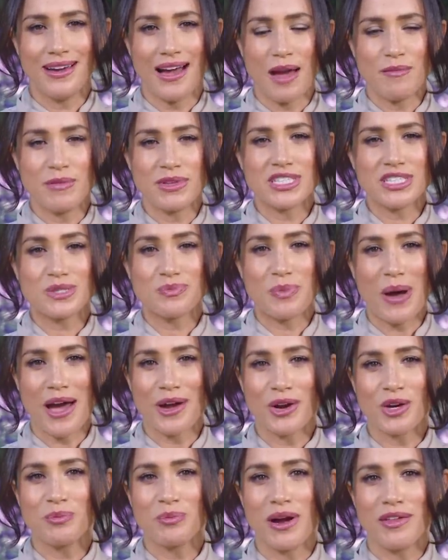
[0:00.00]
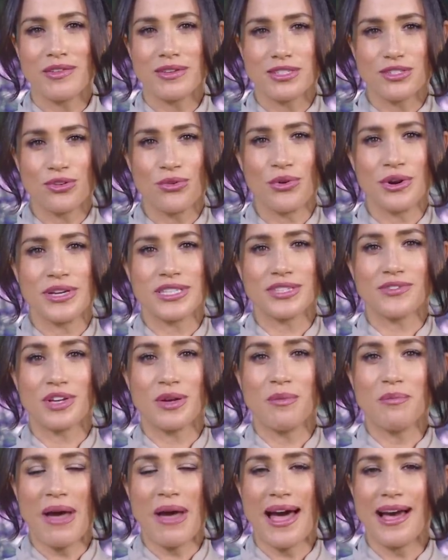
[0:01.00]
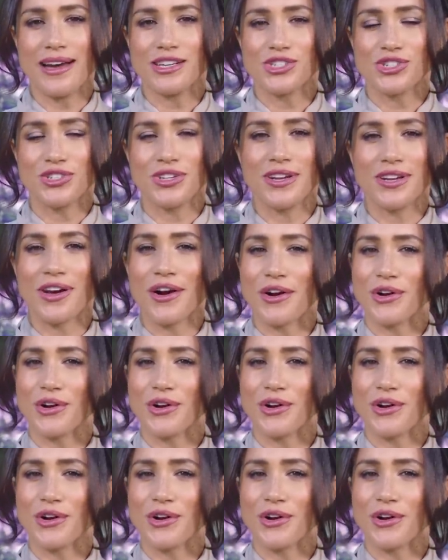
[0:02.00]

I'm inspired by the stories of compassion in